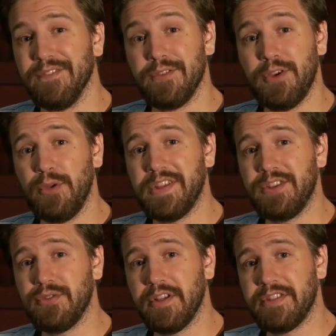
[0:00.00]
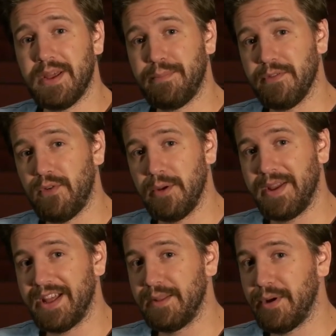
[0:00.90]
For those interested in
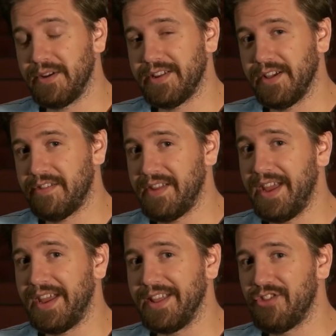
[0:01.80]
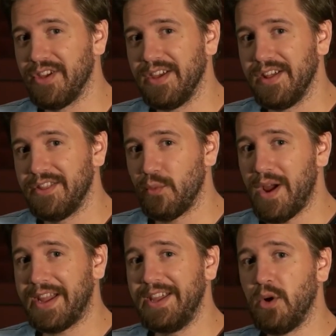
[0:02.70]
performing on the Bartell stage, the
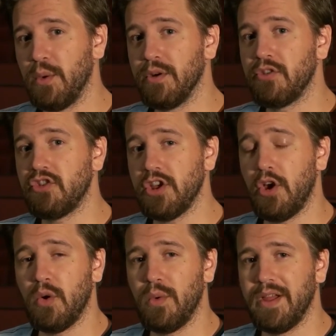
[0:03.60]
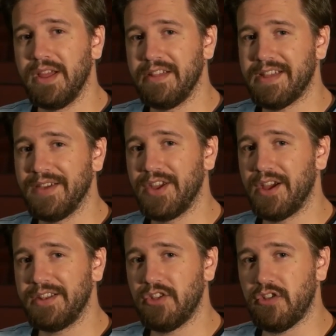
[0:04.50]
Rocky Horror Show is having
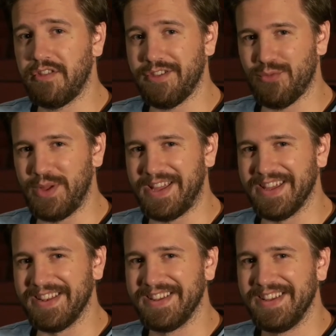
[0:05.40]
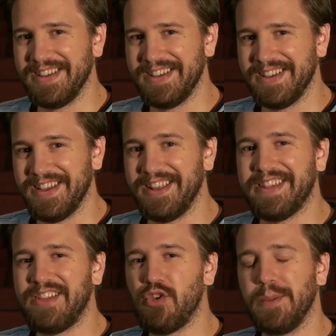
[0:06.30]
auditions this weekend. It is
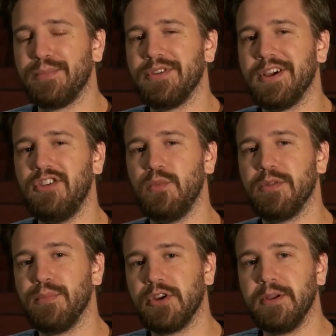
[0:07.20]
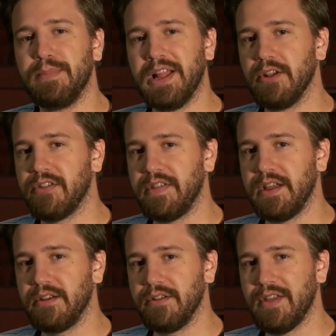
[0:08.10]
a joint production with Mercury Players
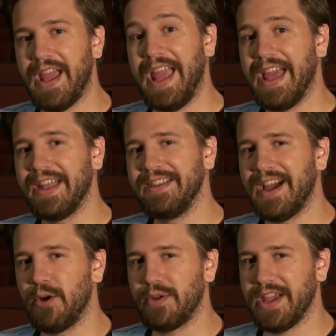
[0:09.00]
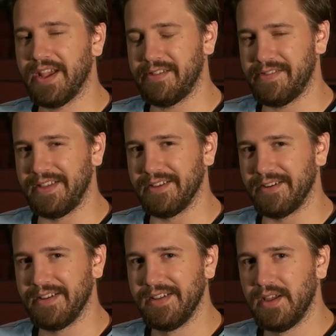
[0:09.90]
Theaters and Outcast Theater.
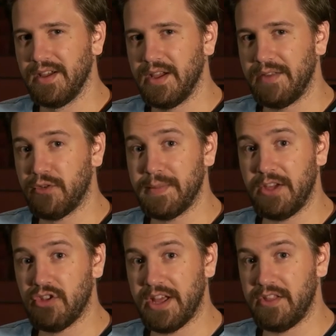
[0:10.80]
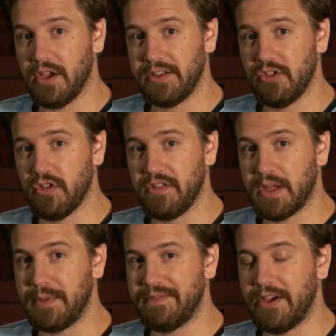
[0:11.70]
Information on the auditions
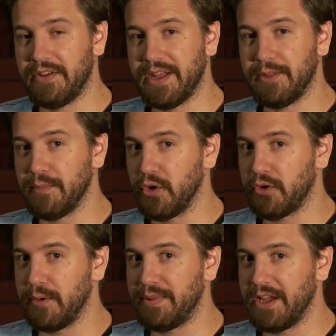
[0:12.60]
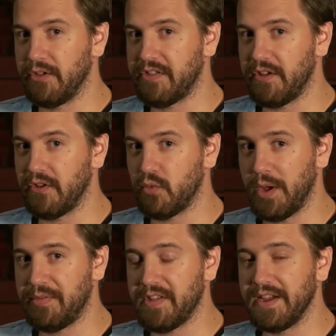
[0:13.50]
can be found at the Mercury Players Theater's
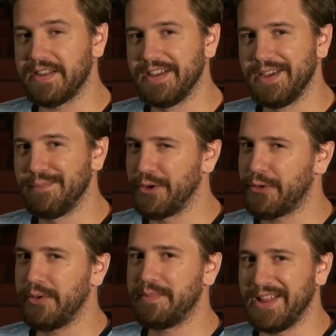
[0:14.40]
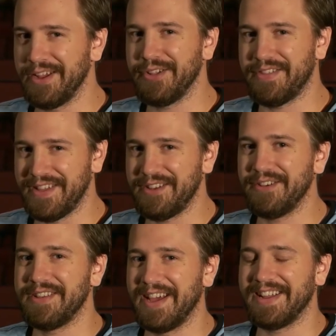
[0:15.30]
website,
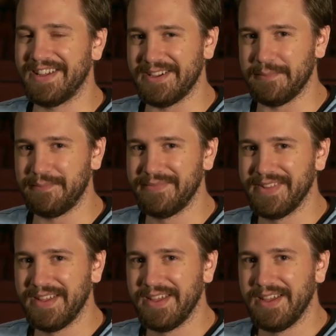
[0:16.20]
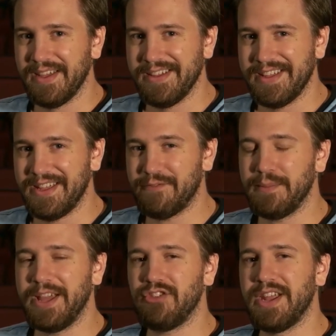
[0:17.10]
mercuryplayerstheater.com.
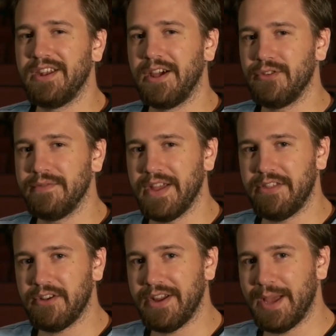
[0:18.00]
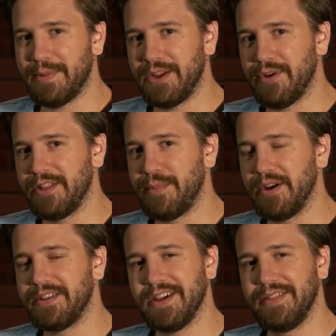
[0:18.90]
Information on other events that are happening around the
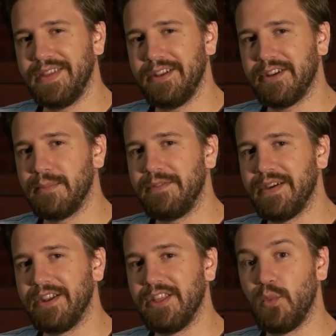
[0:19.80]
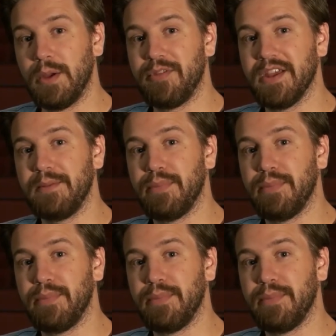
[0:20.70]
Bartell Theater can be found on the website,